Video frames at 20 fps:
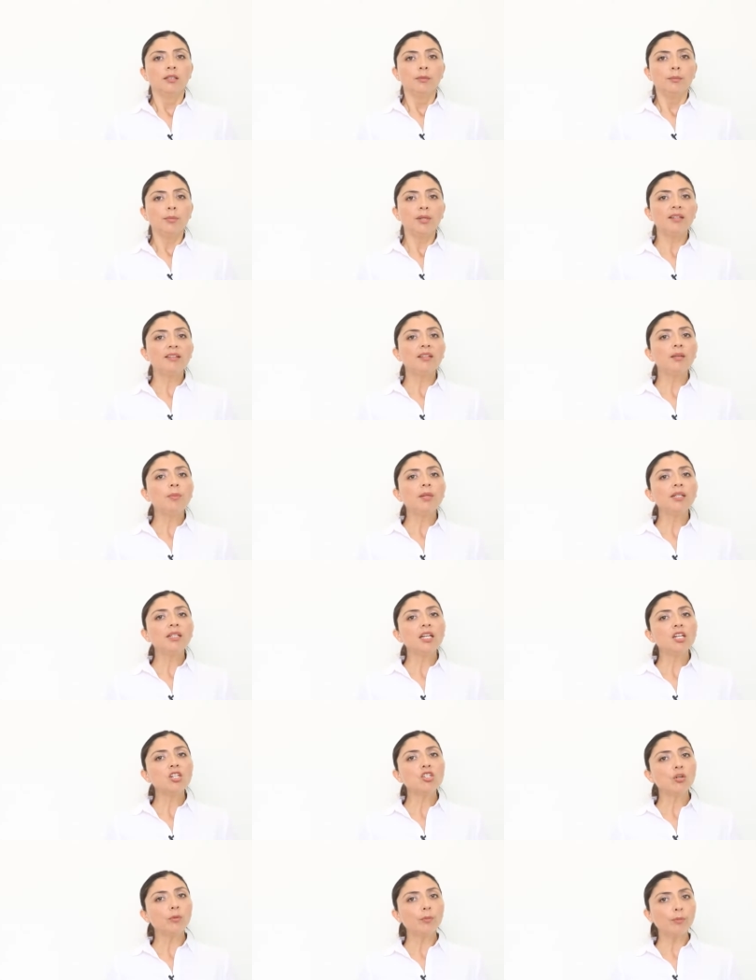
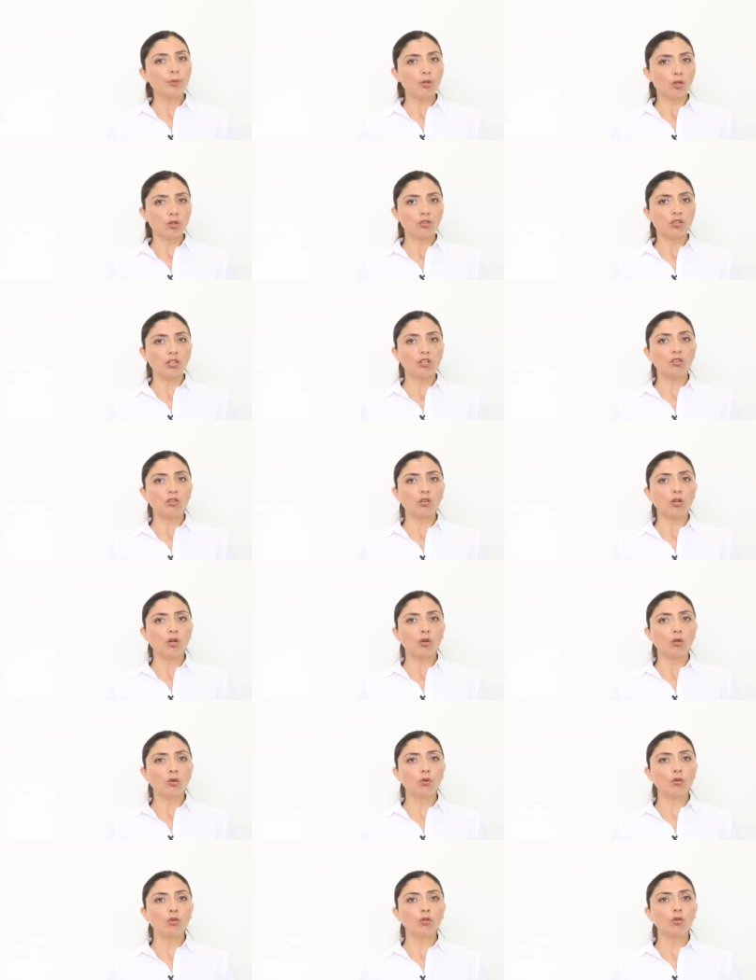Precipitation process
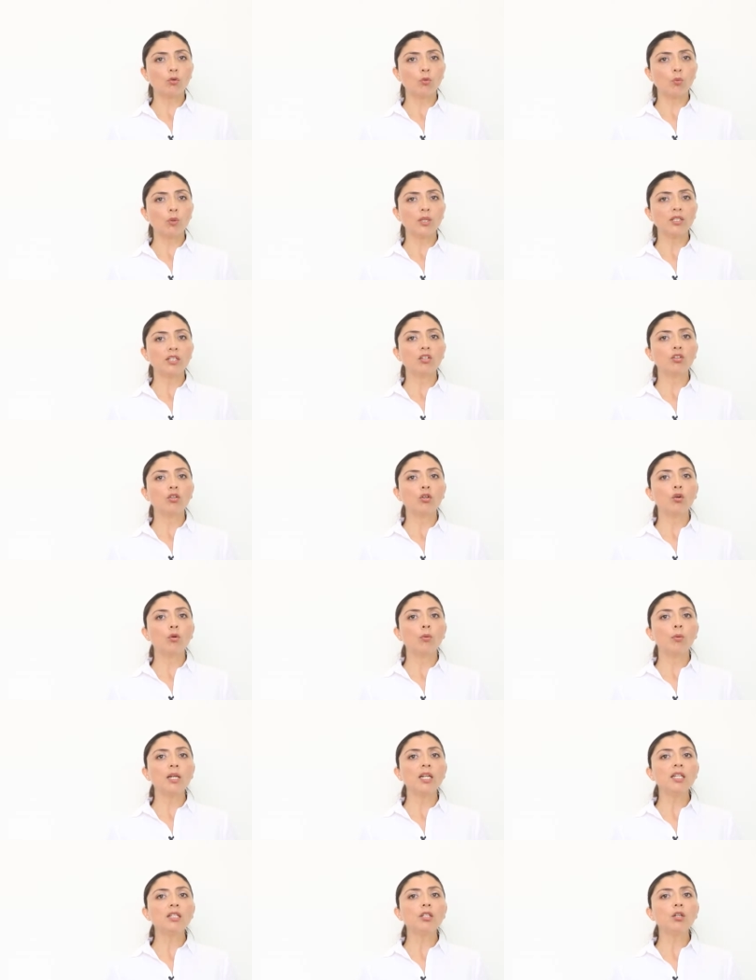occurs when the
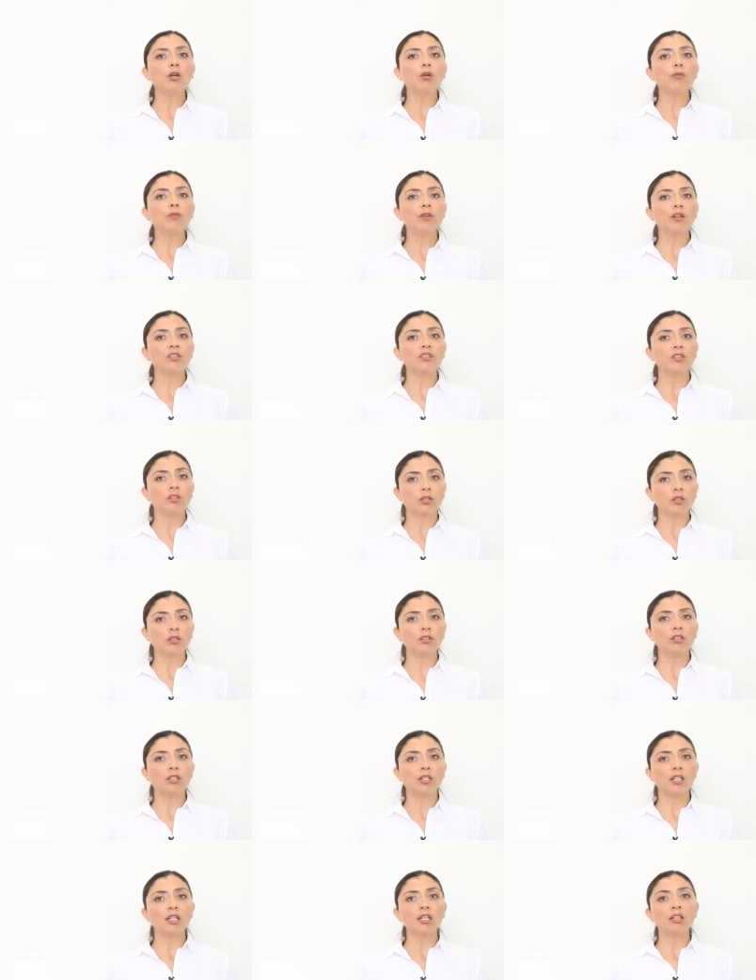solubility of a
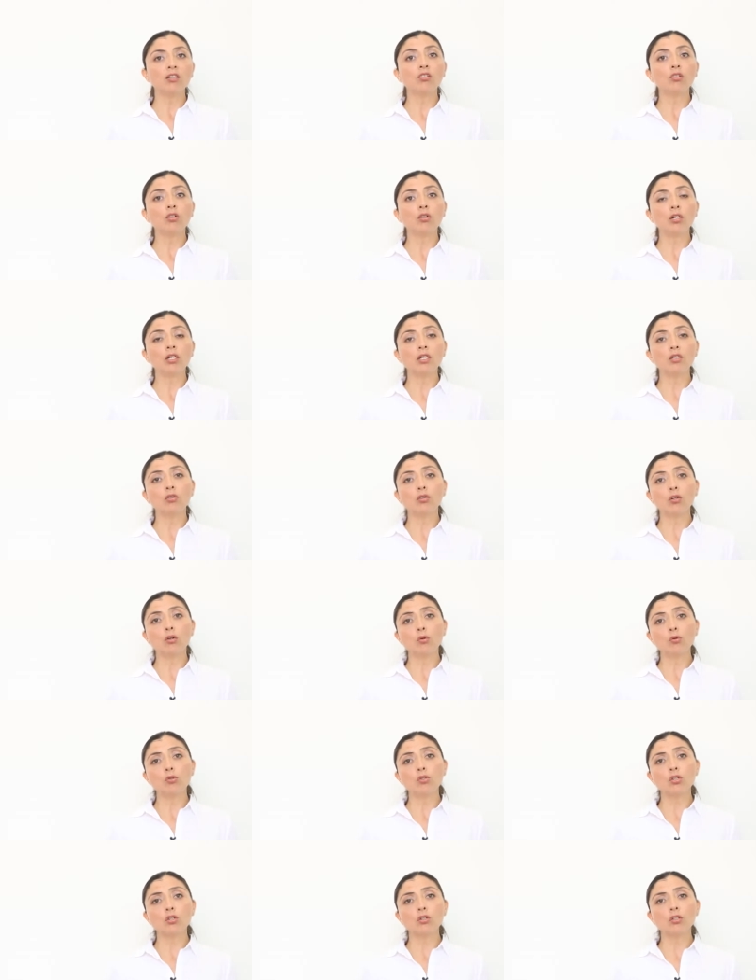salt in
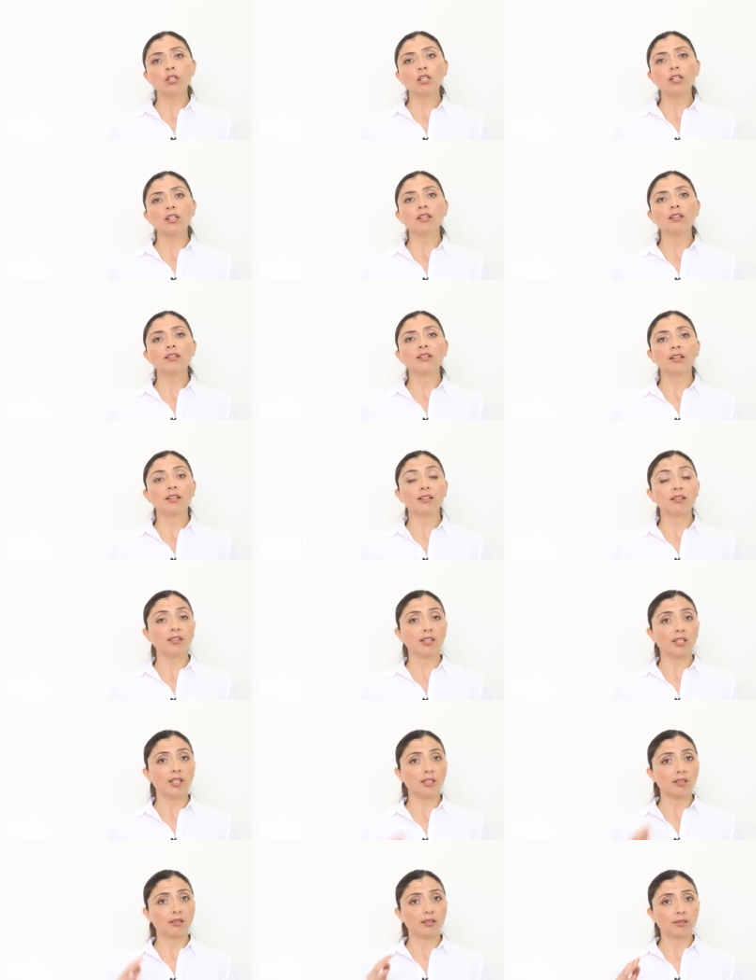solution is
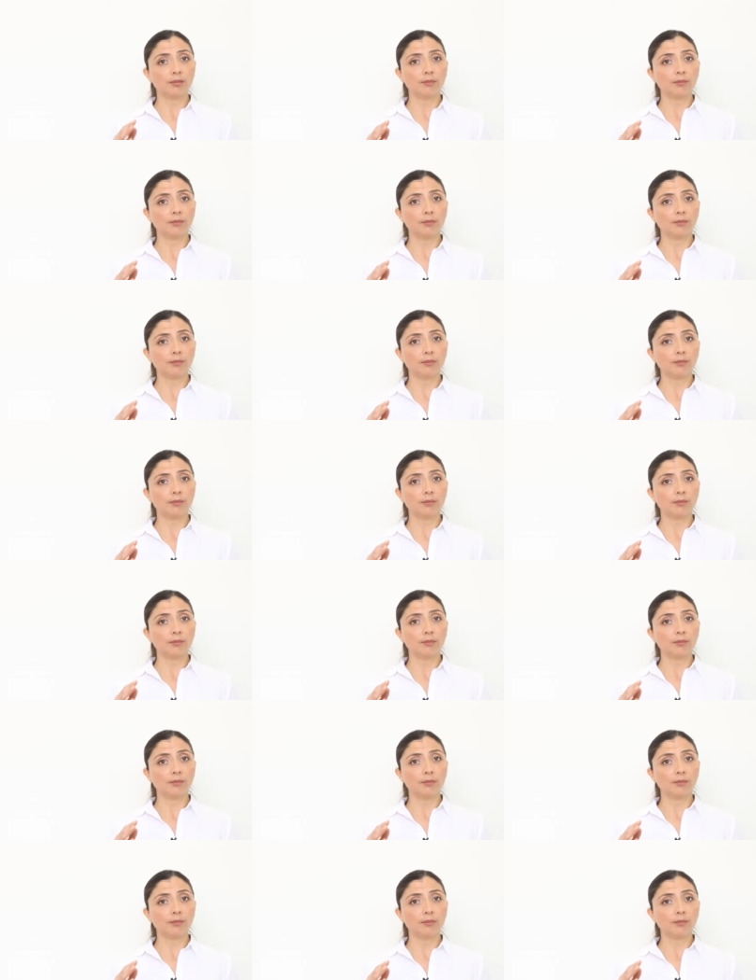exceeded.